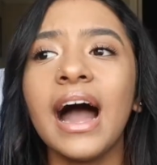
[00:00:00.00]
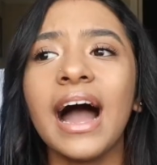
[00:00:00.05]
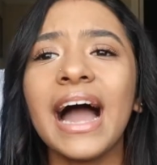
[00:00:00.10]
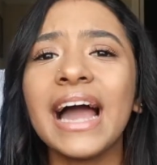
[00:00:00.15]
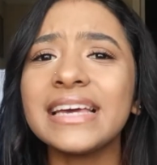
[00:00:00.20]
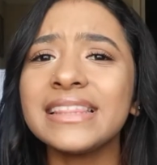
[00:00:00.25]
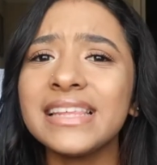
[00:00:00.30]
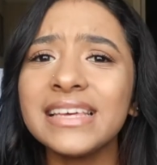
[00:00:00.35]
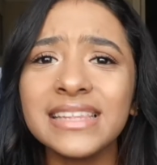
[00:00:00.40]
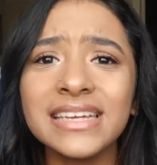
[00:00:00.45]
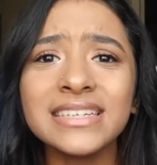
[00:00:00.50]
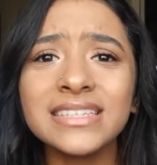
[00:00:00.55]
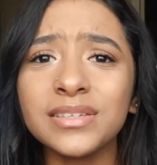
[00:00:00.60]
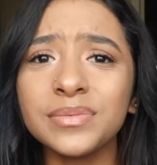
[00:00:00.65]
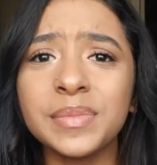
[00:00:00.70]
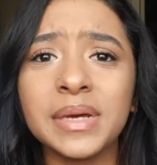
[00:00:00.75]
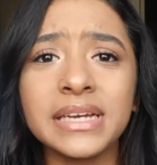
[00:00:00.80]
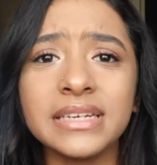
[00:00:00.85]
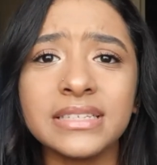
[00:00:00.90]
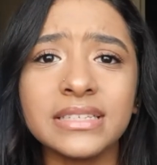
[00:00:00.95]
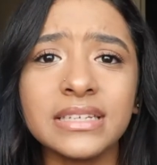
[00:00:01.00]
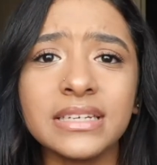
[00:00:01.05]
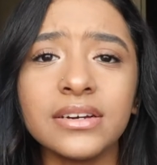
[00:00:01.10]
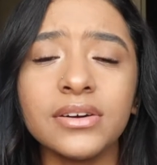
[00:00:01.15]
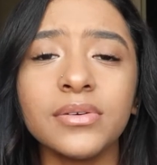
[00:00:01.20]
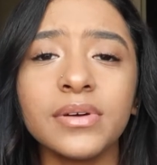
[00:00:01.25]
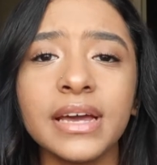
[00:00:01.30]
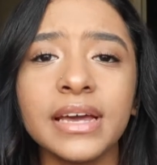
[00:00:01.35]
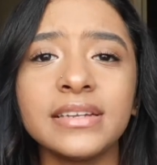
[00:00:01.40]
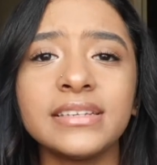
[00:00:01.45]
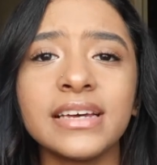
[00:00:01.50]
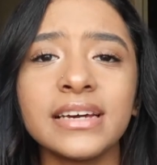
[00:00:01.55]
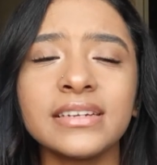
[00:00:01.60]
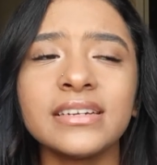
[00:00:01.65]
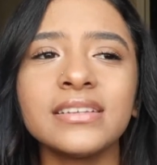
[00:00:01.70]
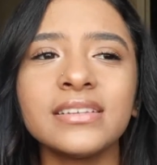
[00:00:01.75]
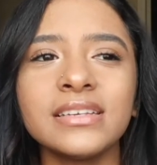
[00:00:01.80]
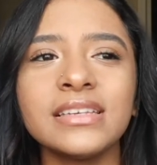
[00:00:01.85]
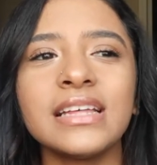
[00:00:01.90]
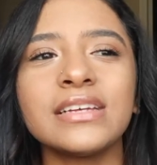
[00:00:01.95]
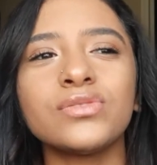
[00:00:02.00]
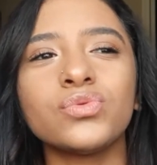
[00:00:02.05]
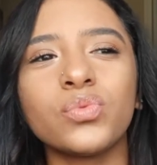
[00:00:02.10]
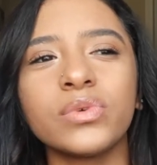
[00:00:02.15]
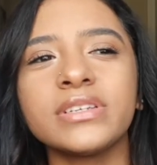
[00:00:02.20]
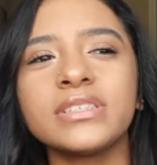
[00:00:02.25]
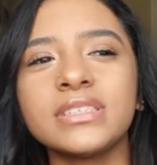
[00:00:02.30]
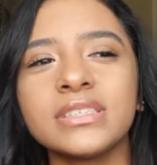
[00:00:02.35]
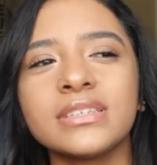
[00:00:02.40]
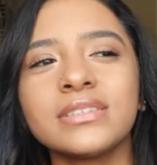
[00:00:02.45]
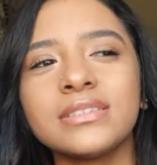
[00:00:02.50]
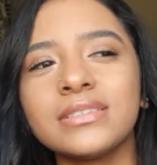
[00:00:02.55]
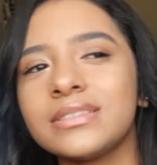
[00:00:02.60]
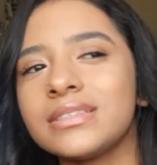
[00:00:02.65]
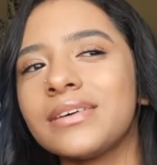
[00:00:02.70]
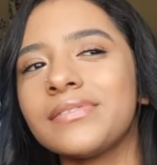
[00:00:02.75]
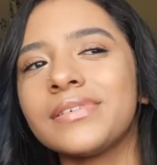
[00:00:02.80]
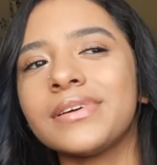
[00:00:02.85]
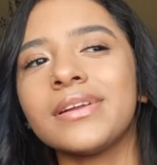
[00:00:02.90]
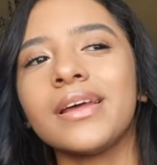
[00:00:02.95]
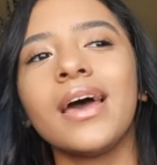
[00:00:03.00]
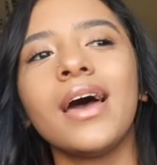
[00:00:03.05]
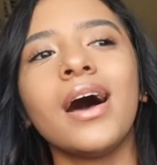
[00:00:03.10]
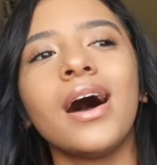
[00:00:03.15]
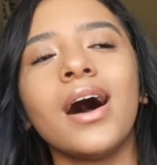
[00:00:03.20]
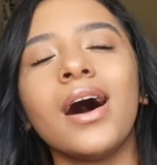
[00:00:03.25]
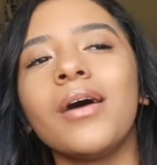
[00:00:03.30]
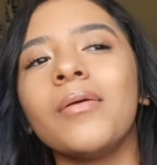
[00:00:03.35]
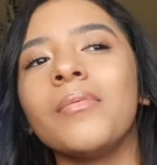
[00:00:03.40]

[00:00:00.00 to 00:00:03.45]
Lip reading: I think that's amazing. Okay, technically that's $167 a